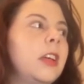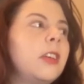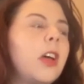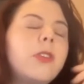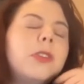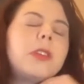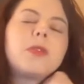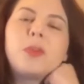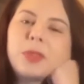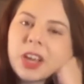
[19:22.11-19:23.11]
not only the
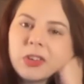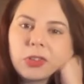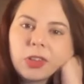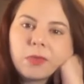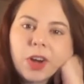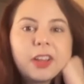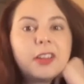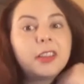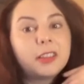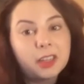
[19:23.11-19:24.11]
full potential of what
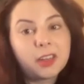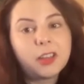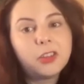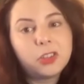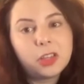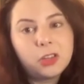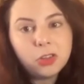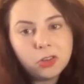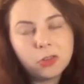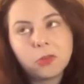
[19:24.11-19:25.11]
these technologies can
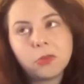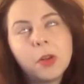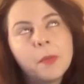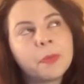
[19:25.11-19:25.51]
do,